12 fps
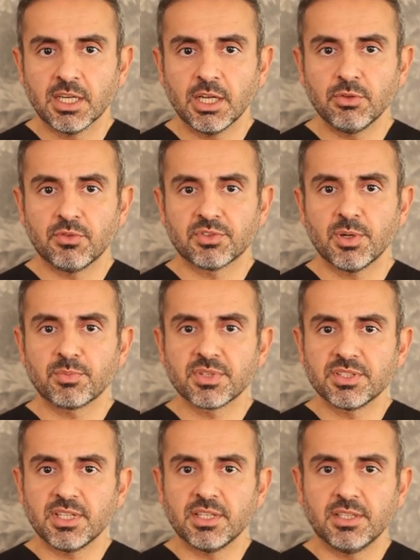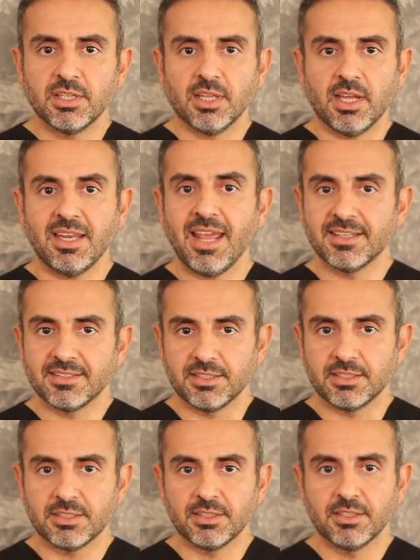kind of representing an
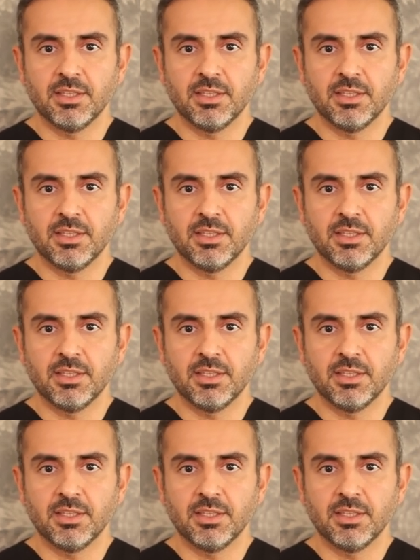exit.